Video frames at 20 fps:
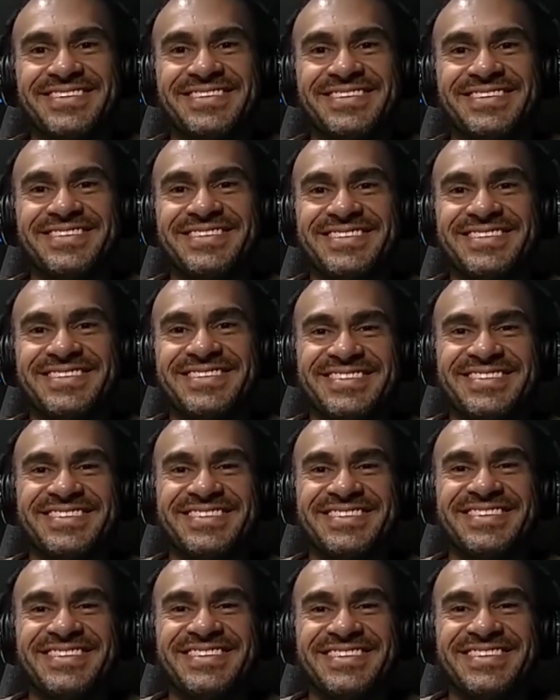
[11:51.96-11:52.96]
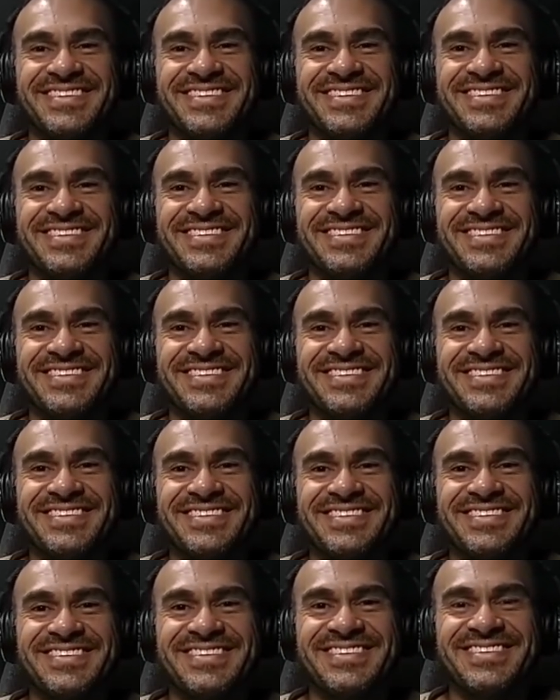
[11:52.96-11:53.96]

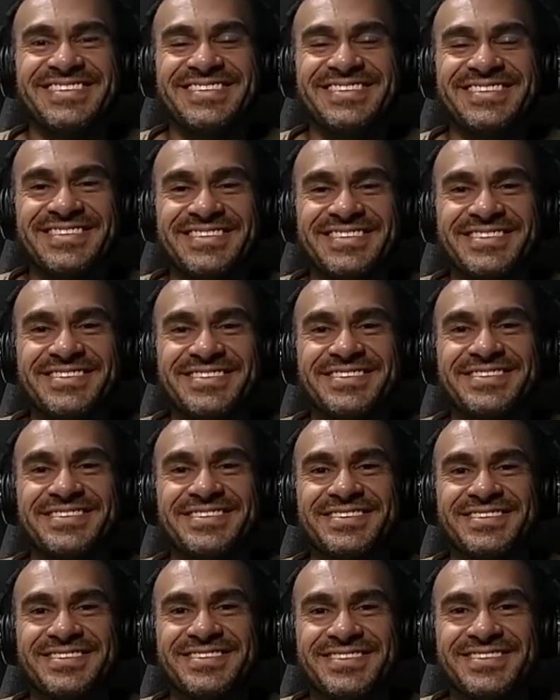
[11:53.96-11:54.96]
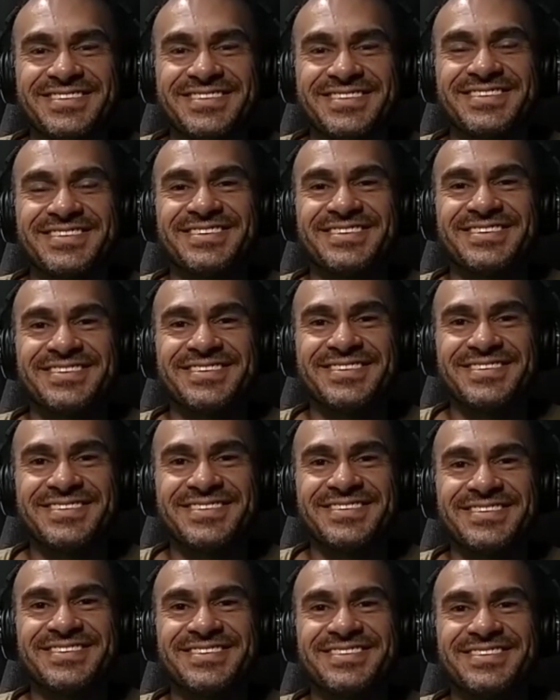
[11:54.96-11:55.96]

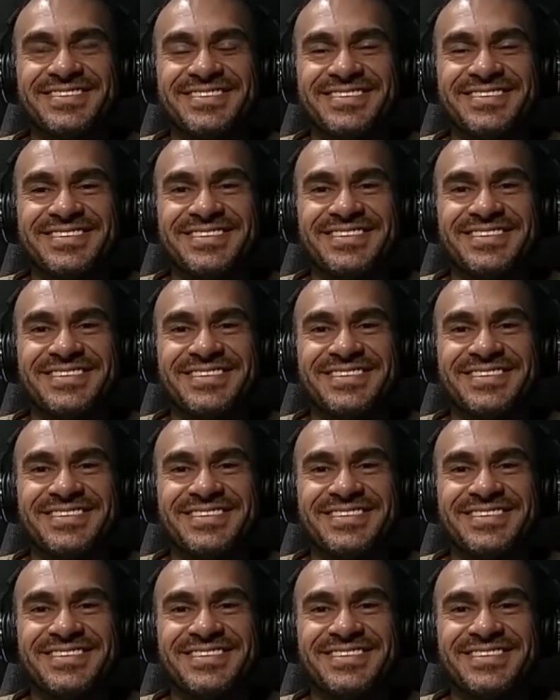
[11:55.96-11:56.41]
No words are spoken by the person on screen.